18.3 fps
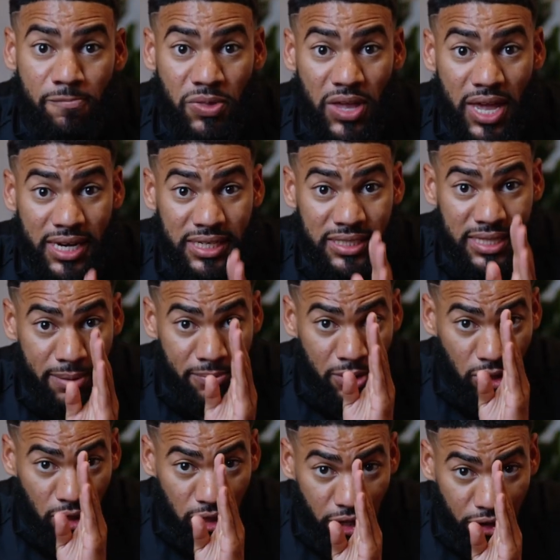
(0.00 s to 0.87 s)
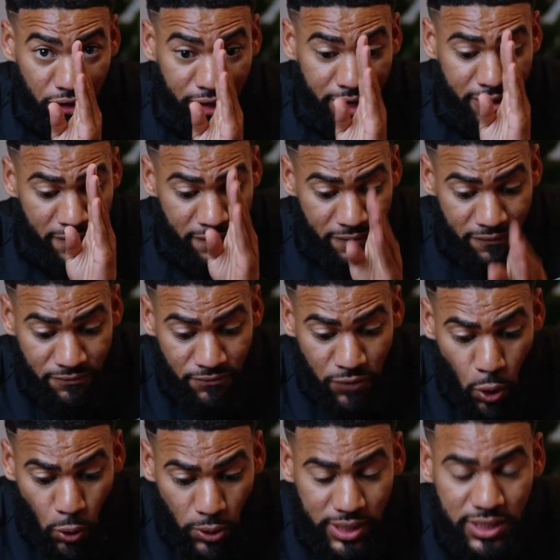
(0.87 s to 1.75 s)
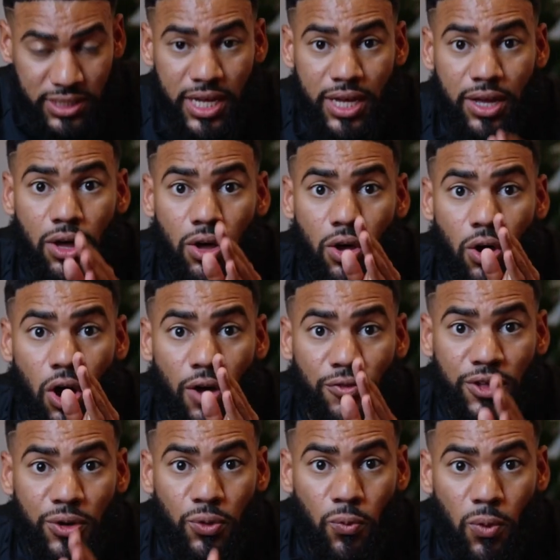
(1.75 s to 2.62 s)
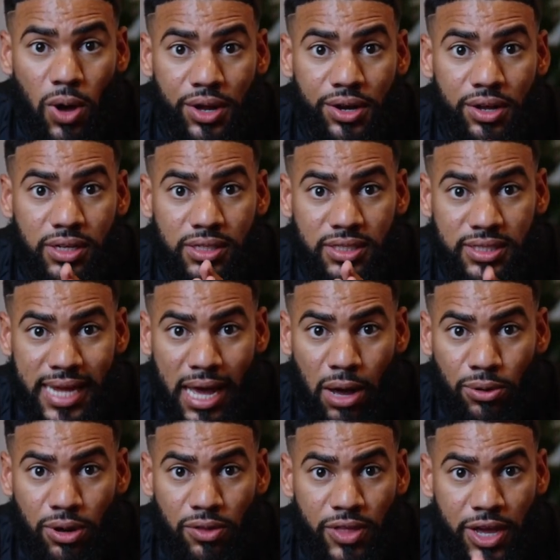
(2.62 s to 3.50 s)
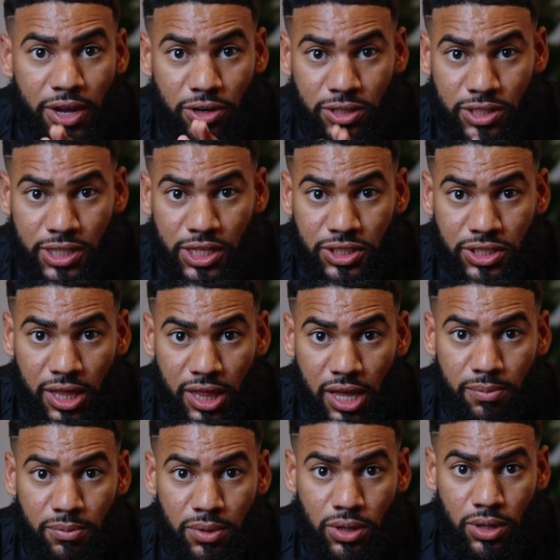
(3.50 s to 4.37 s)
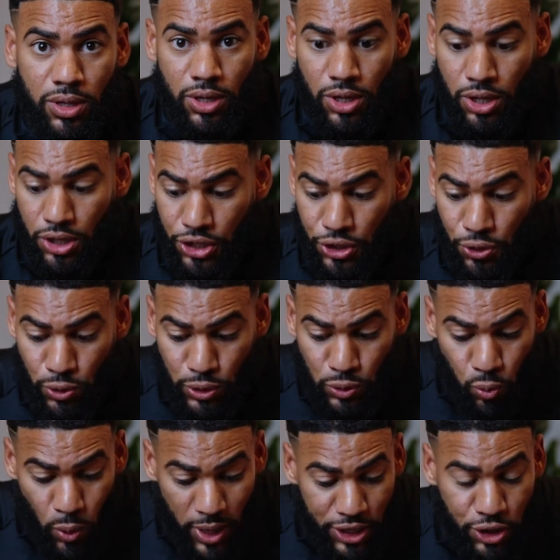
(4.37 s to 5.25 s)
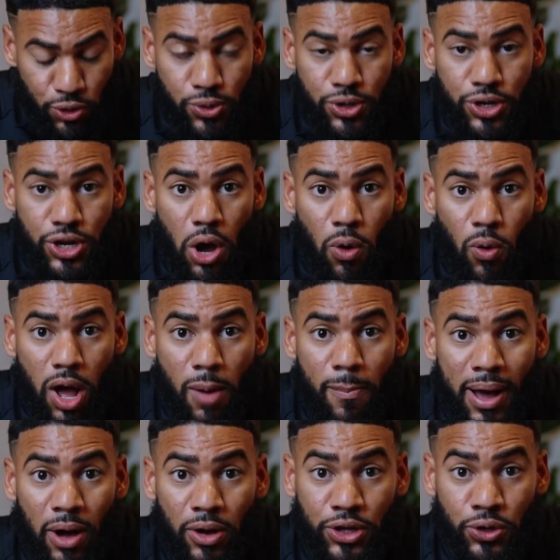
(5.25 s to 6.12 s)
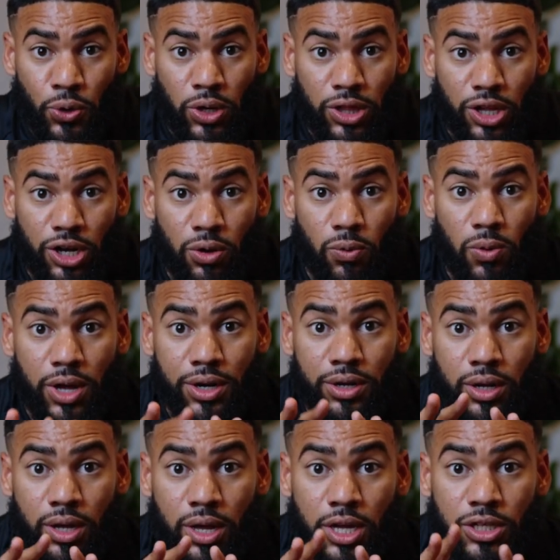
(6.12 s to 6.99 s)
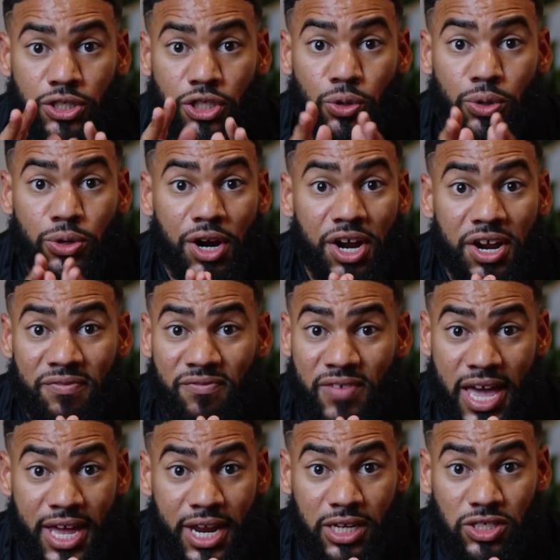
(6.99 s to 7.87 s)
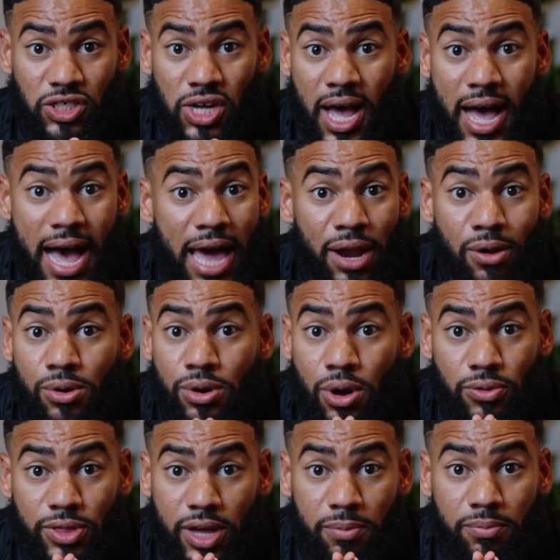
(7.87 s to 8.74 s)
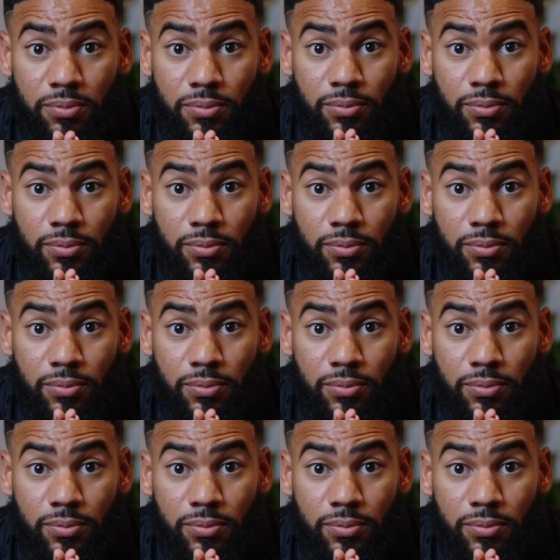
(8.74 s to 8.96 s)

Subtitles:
It is them literally focusing on the 1 sound that you're teaching them. Use what you know about your little one to your advantage. I don't know them.